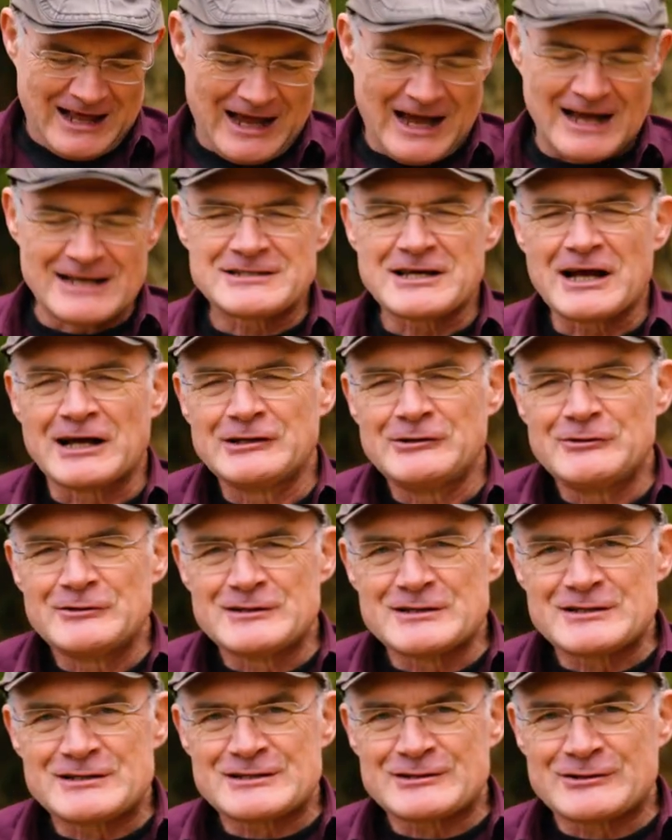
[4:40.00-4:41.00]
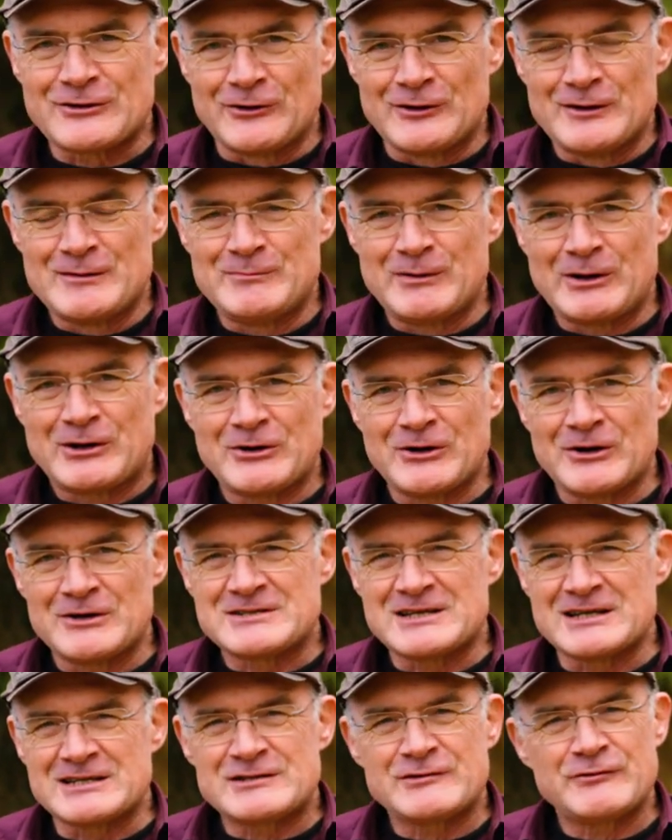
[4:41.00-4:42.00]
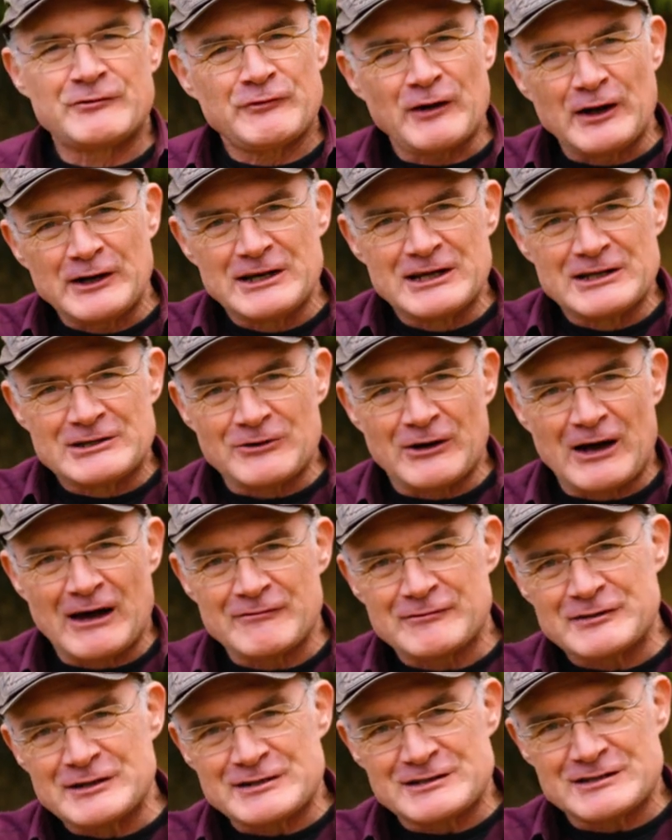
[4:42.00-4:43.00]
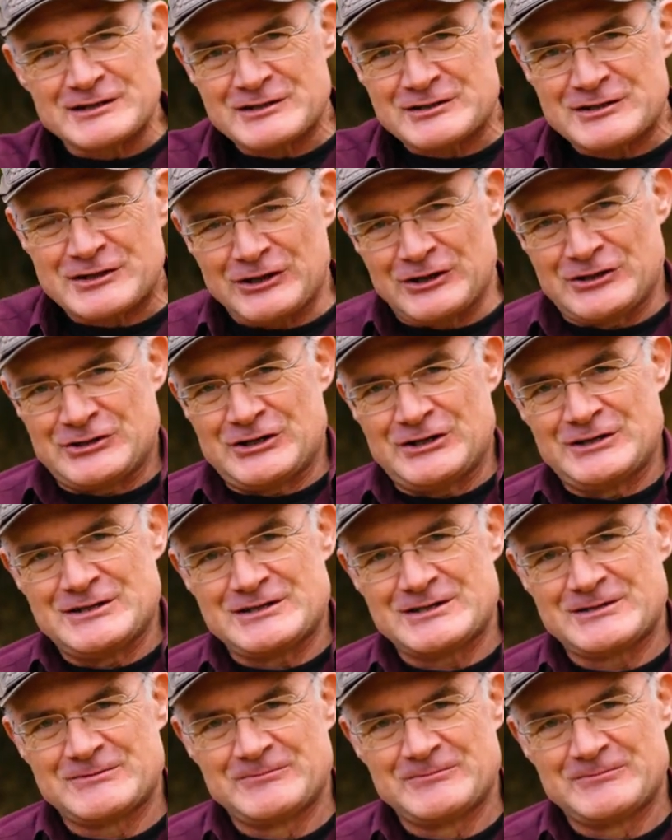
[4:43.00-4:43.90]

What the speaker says: I tell you this story because it's funny to have these discussions.